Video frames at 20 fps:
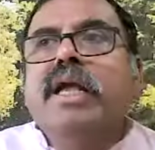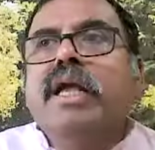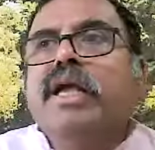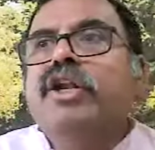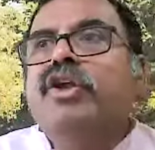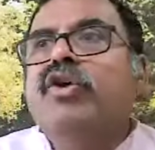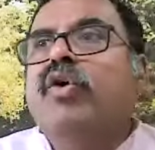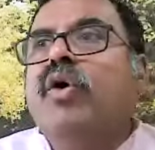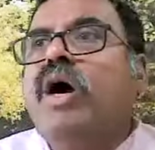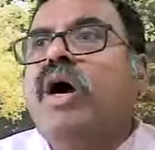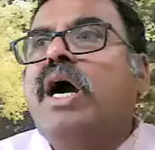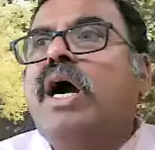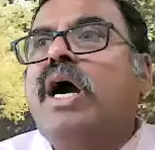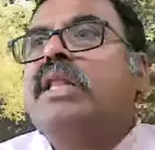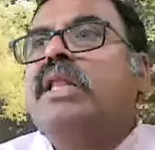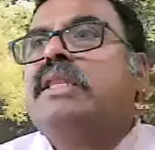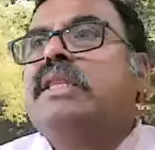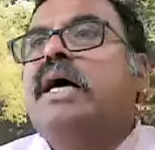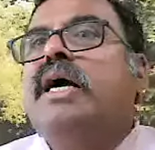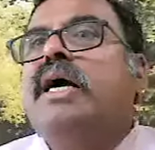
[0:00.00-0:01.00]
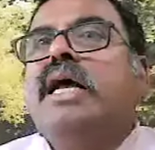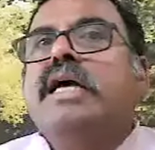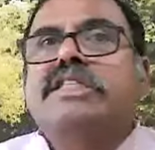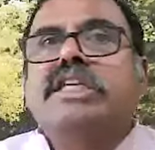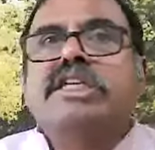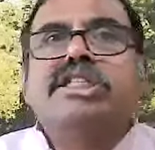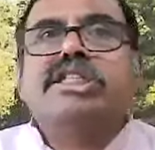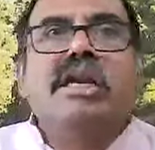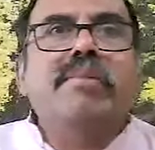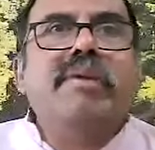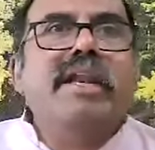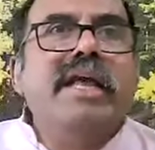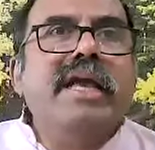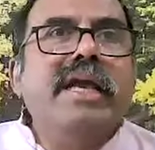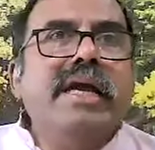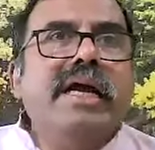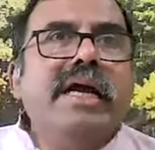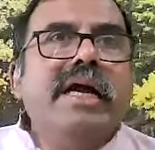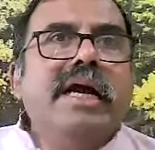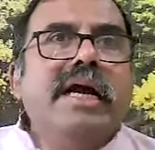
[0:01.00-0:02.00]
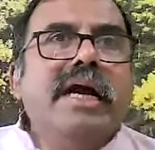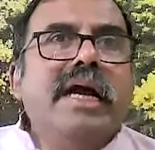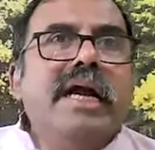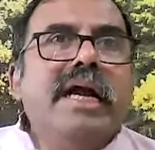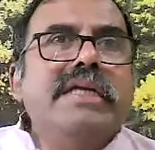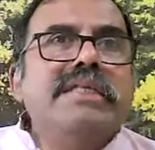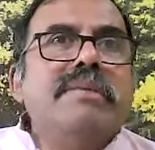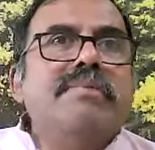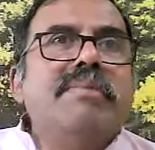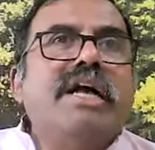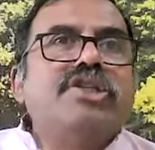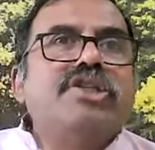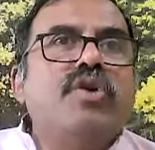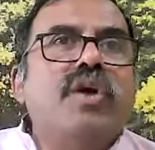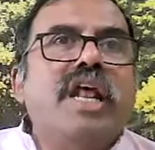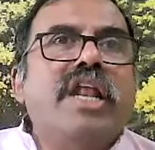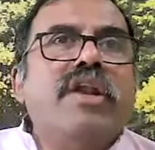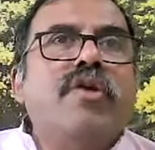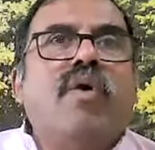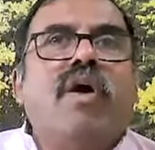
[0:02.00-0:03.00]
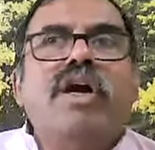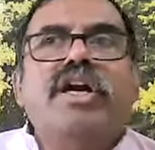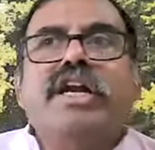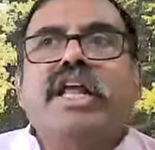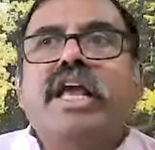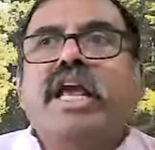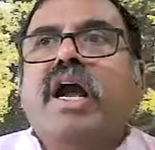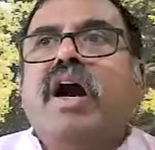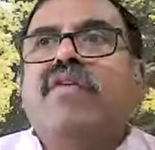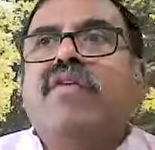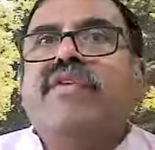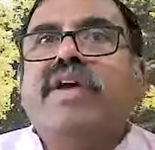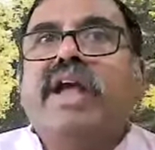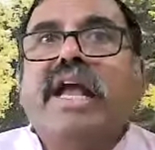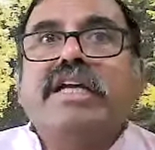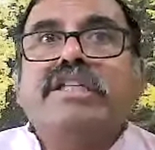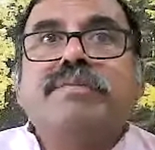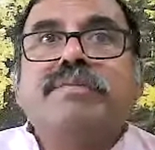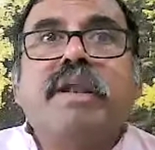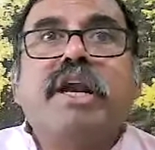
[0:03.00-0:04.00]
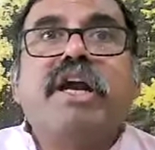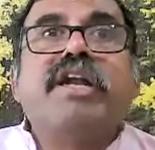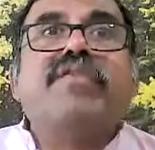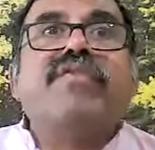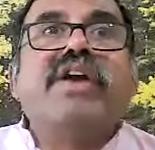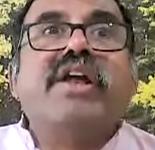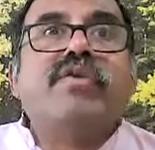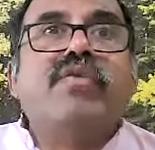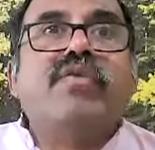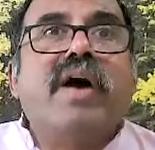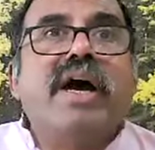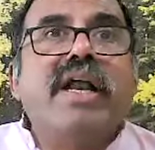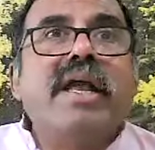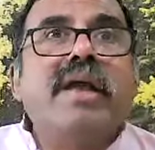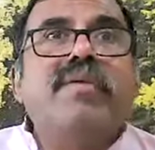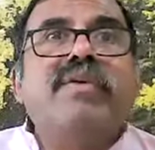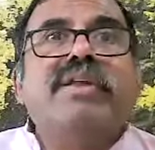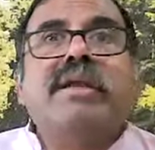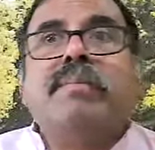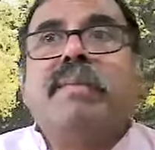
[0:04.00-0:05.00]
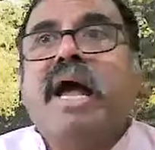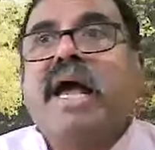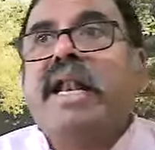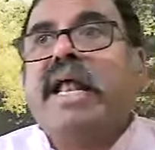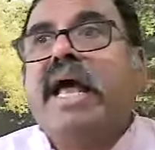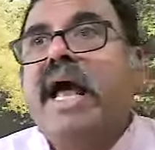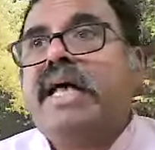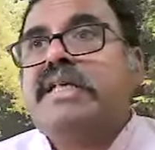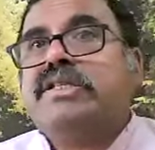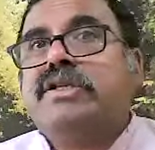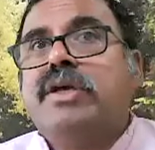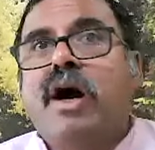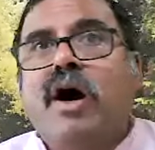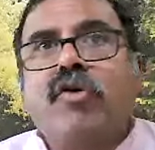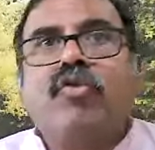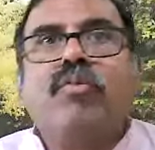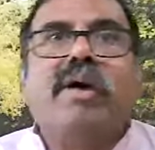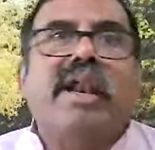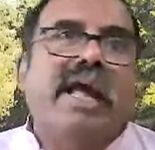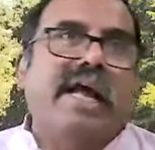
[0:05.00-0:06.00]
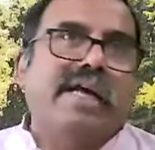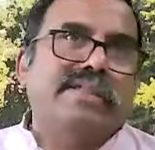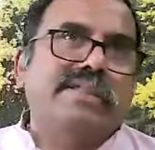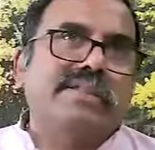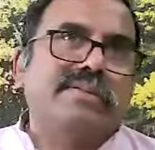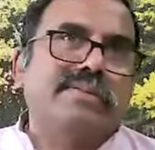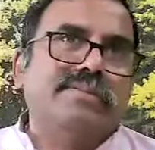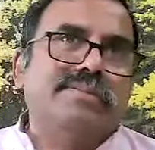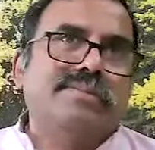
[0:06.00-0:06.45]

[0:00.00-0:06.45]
In yoga artha, essential meaning, it's a masculine quality of spirit of inquiry, whether man has or woman has.